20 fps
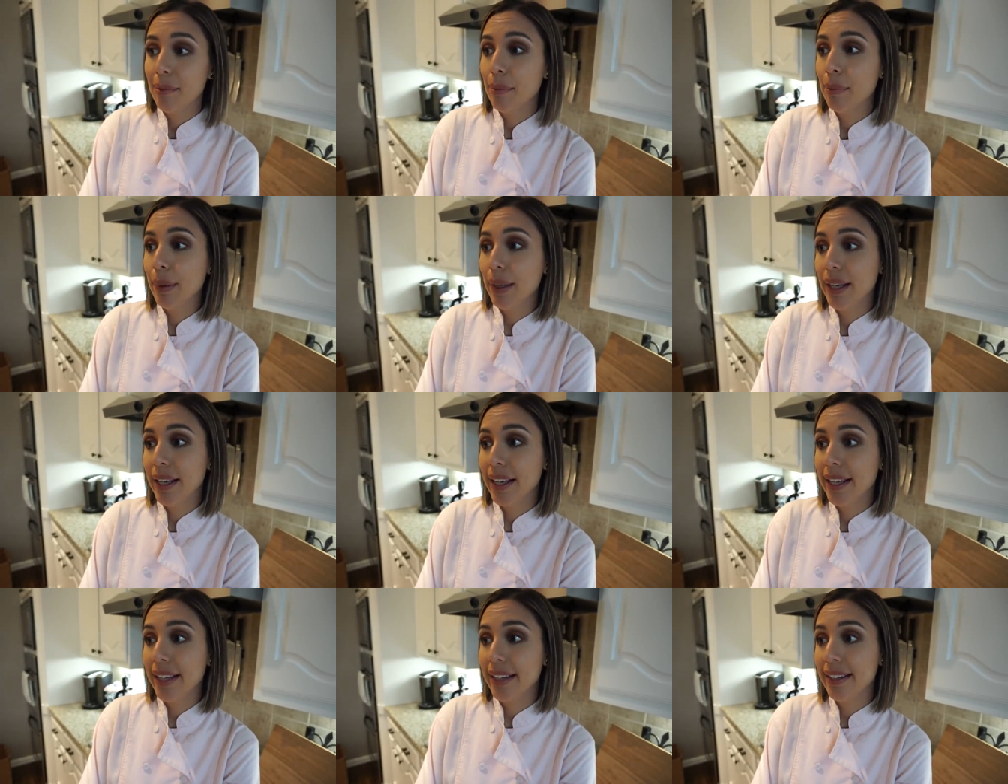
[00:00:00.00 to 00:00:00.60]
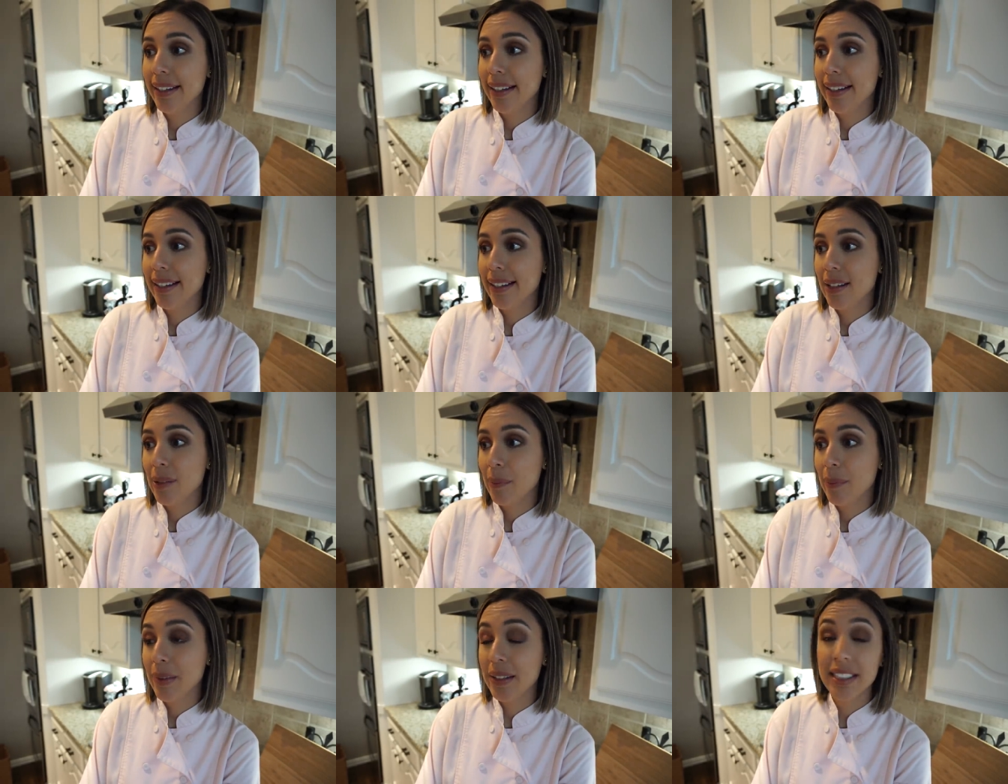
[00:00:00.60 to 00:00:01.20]
But
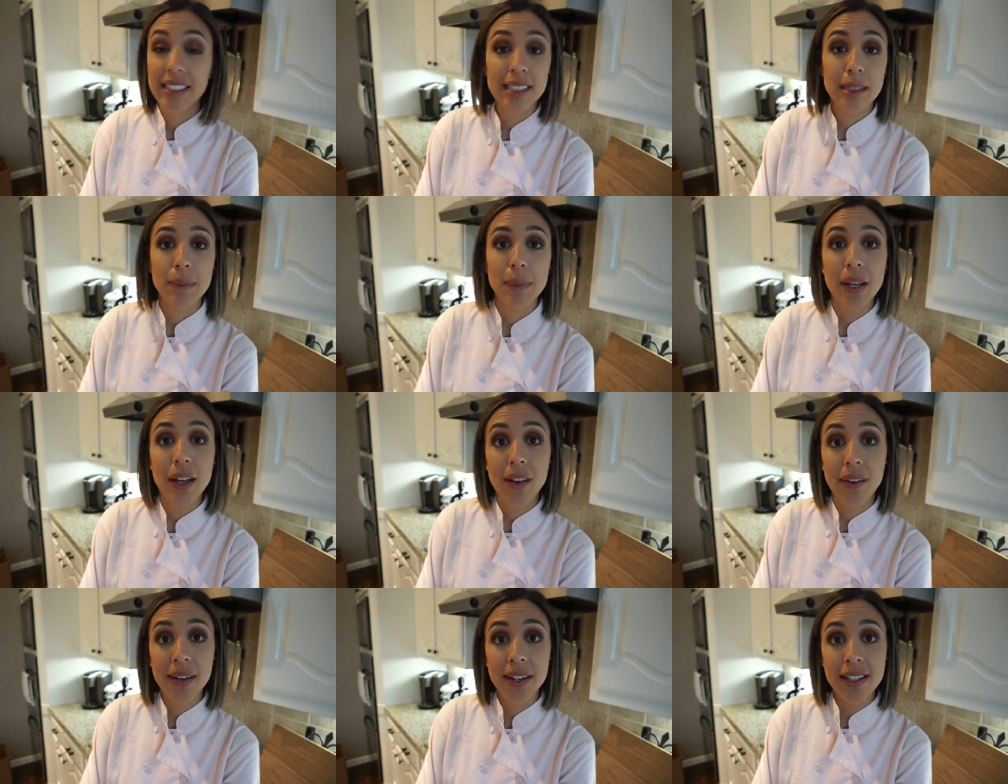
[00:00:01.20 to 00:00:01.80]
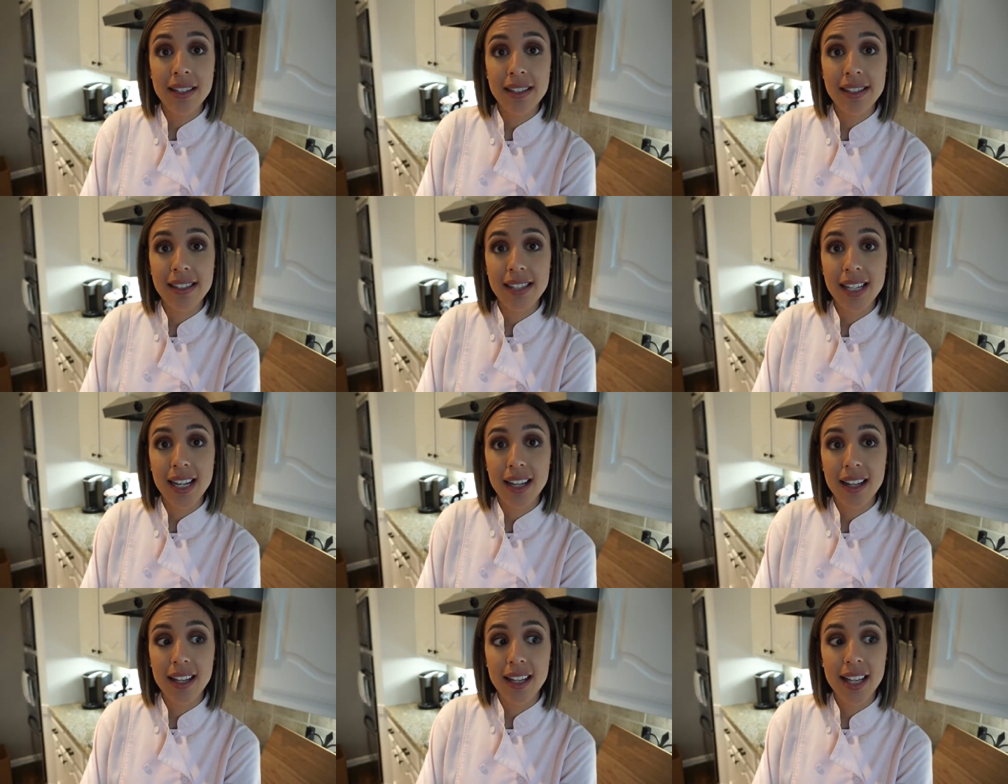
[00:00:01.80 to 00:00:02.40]
um, let's be honest,
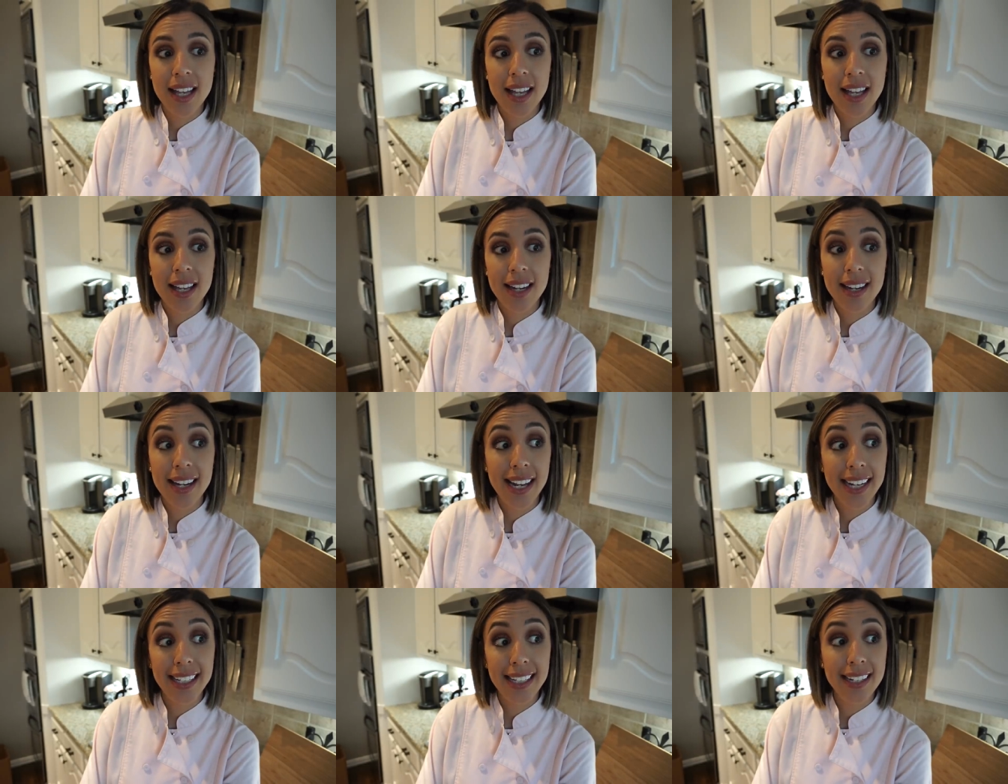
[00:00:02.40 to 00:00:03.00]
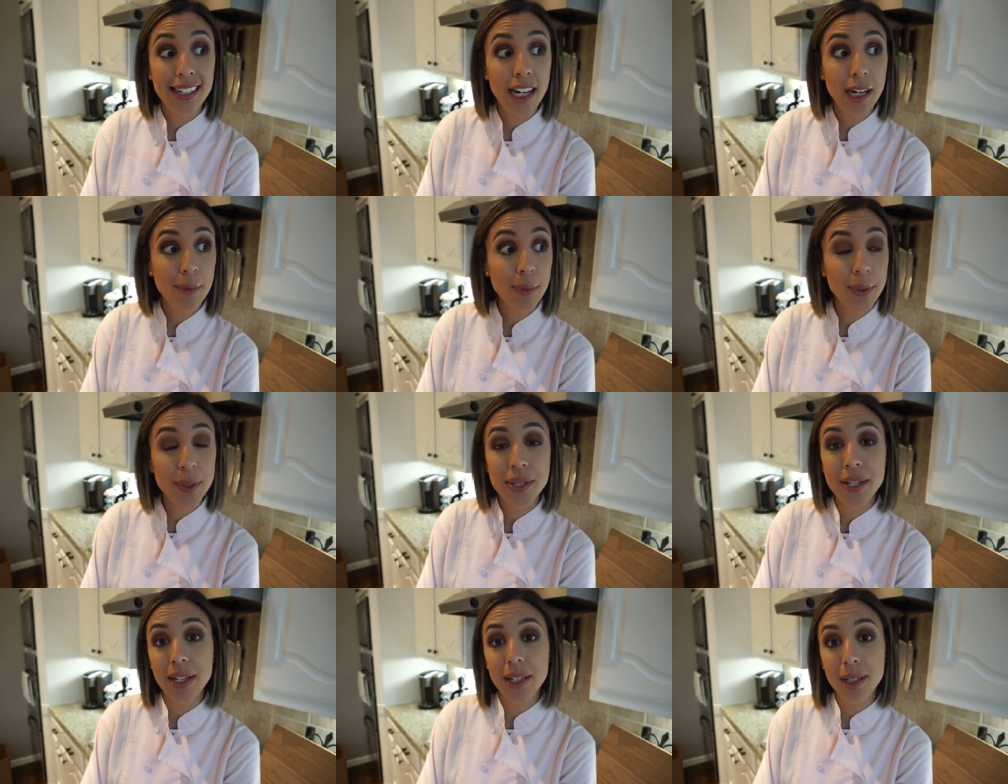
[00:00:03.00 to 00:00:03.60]

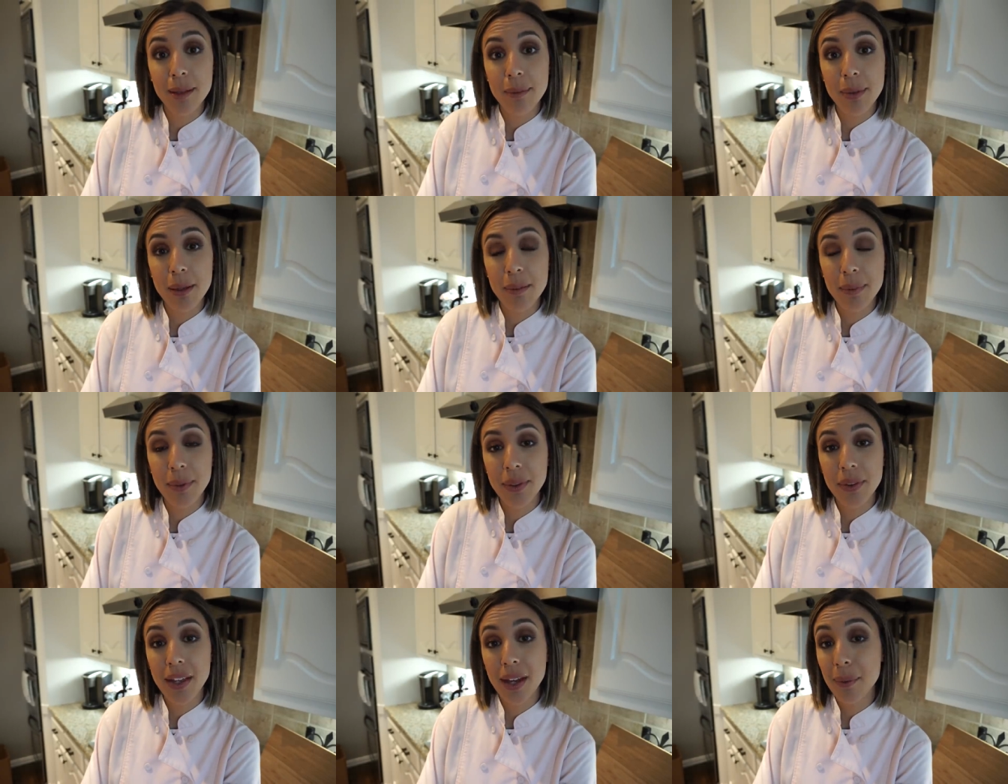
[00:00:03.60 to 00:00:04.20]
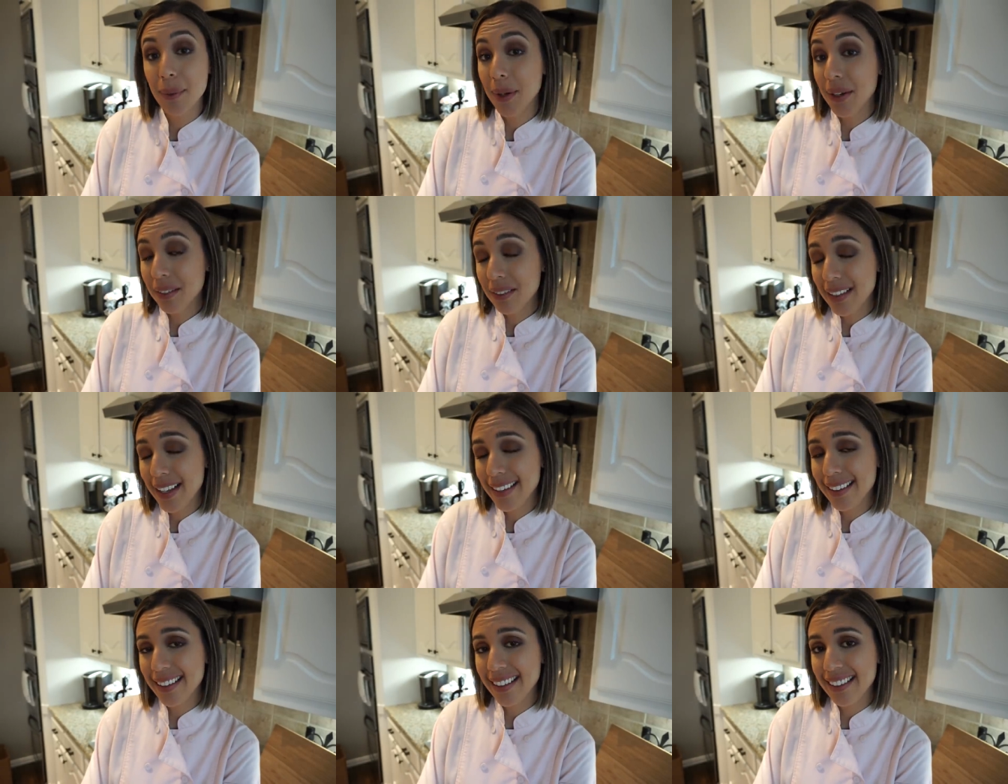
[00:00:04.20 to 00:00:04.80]
99% uh, of the people that wear
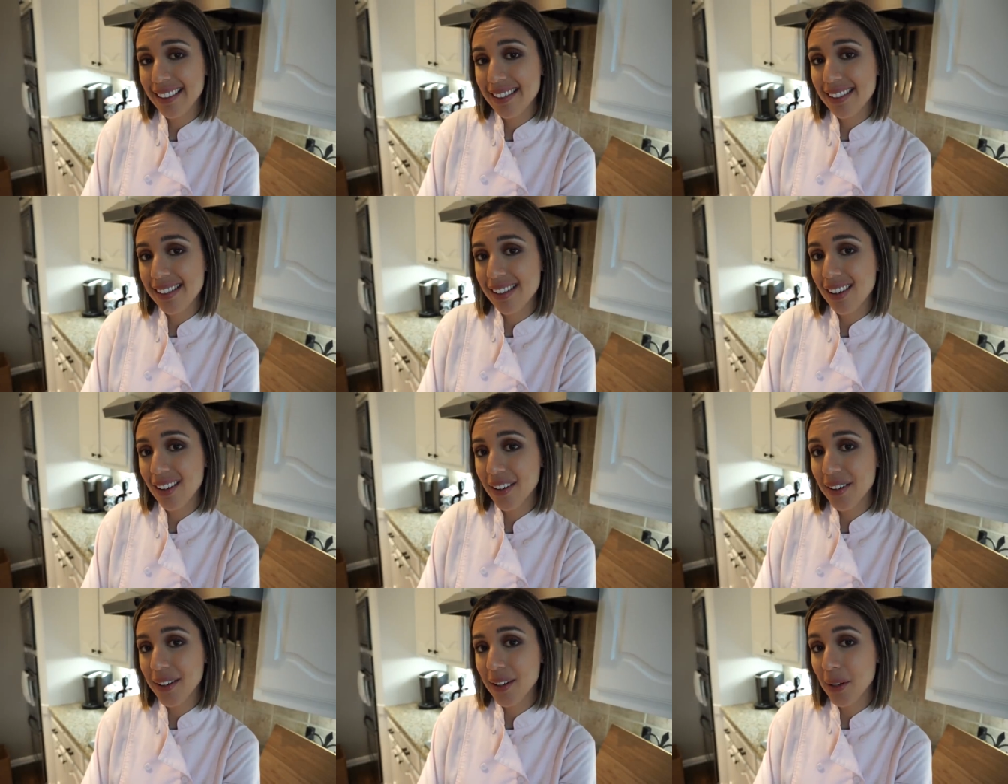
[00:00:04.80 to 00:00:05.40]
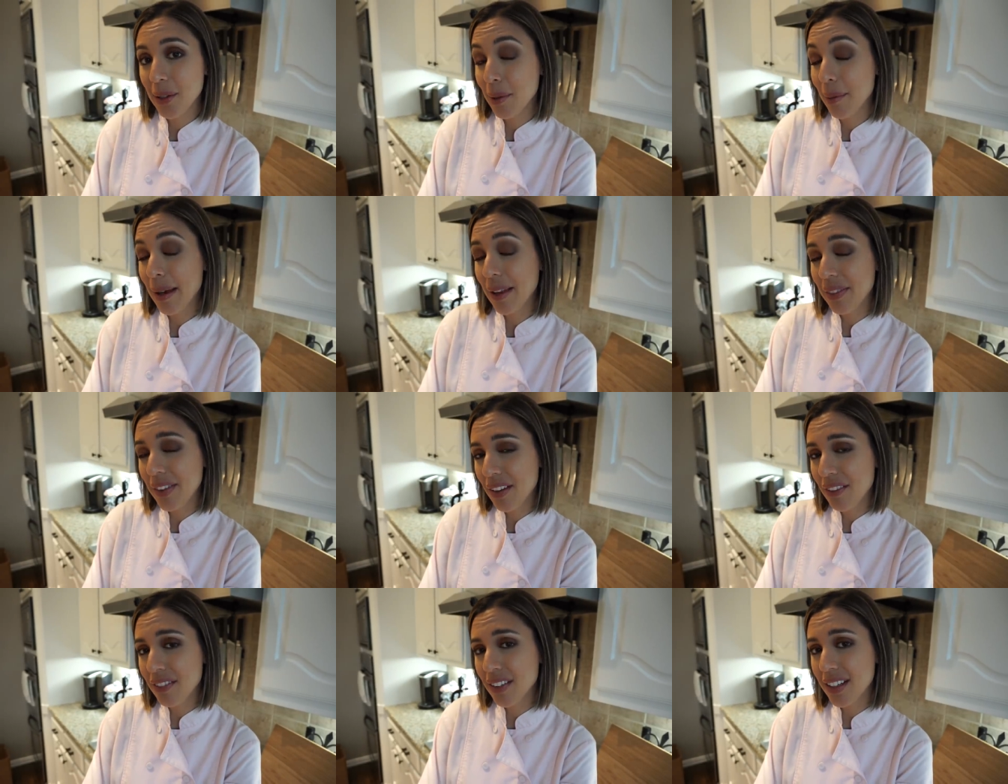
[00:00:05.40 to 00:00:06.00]
leggings aren't all
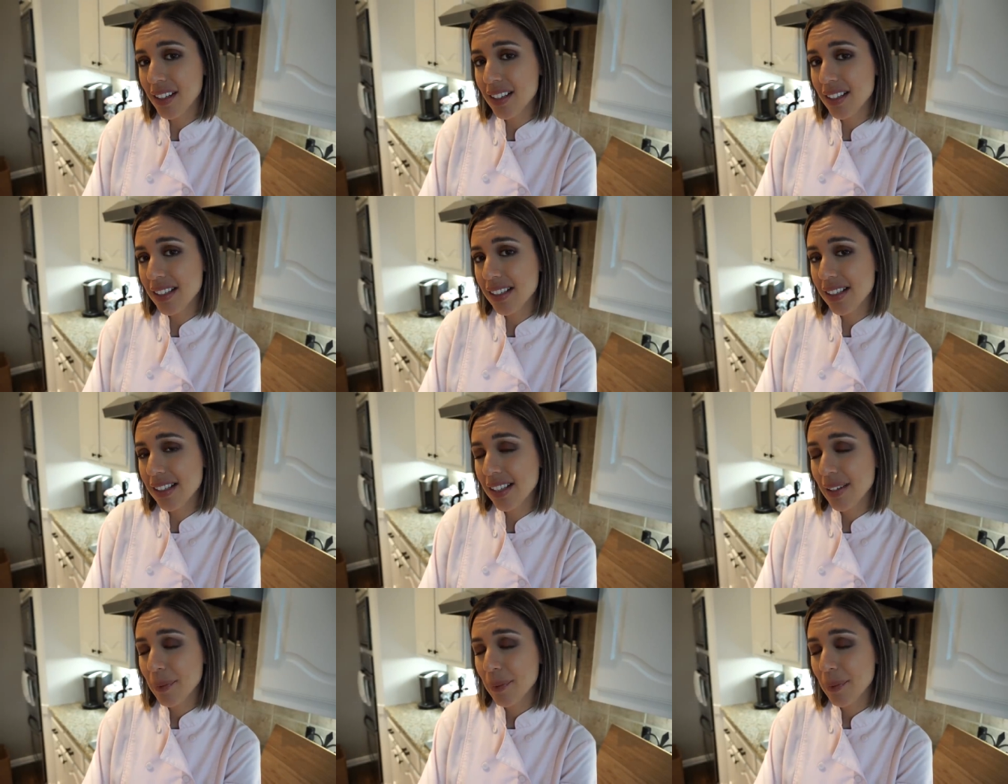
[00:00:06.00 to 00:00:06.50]
about that fitness.